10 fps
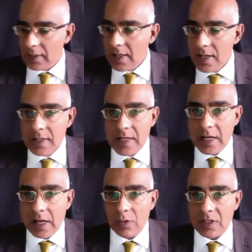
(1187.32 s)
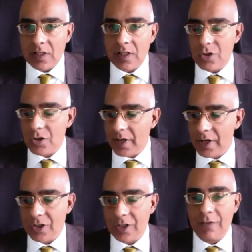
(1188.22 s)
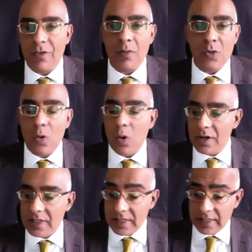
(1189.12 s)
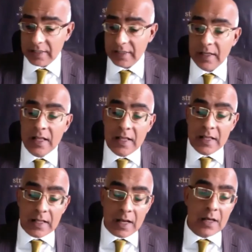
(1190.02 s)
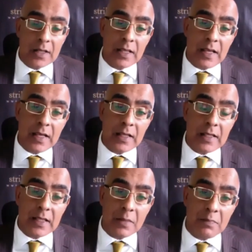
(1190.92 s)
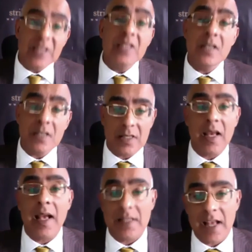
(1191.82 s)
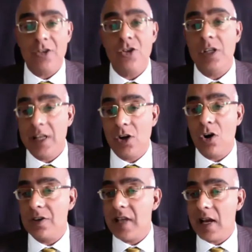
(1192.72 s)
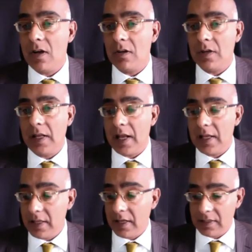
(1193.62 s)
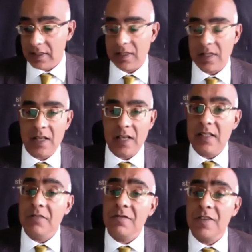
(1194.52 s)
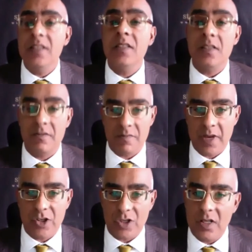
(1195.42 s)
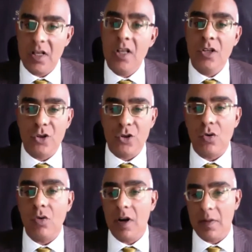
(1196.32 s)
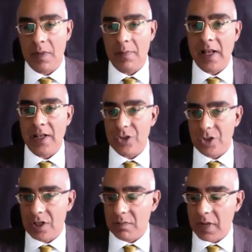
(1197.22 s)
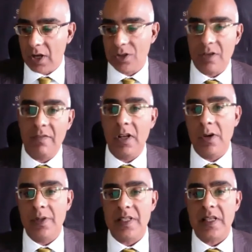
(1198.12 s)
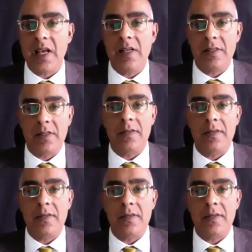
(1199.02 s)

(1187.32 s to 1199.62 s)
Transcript: dealing with the situation and from quarantine, the business has actually gone down. And I think this is a defensive measure to shore up the balance sheet because of lower sales.